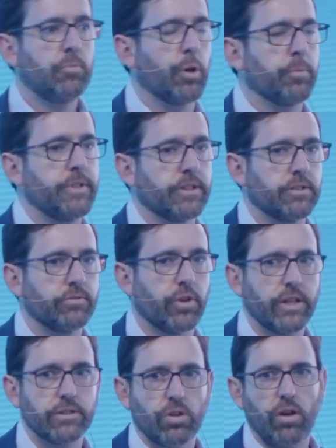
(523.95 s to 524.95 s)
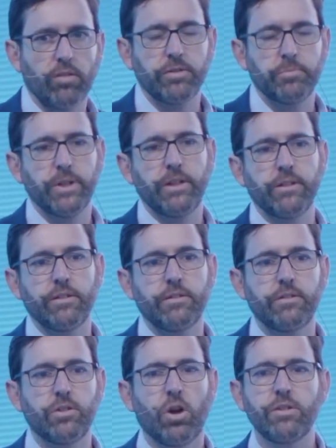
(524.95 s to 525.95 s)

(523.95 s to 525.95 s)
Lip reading: PropTechs have raised $500 million,